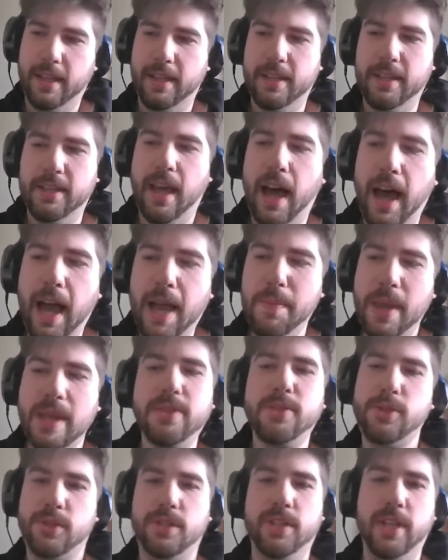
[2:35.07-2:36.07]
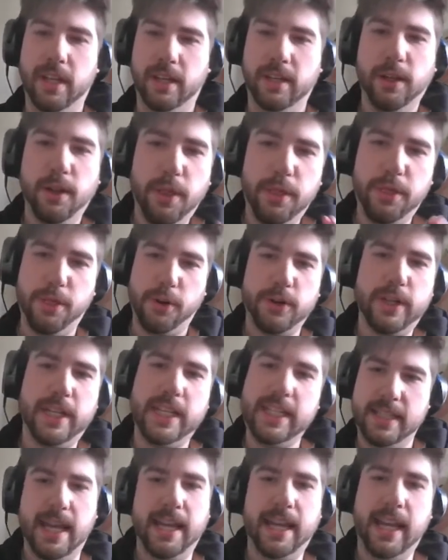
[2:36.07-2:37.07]
I'm interested. 30
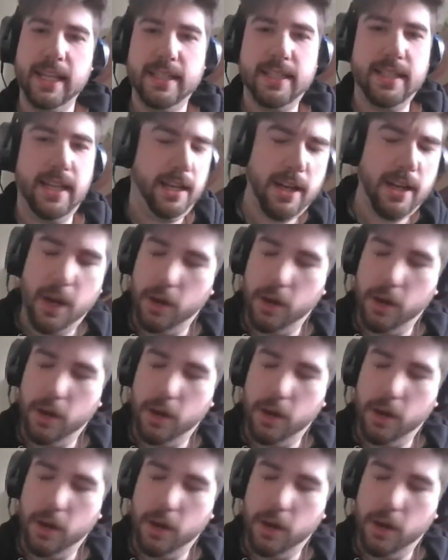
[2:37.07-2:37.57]
seconds in. No,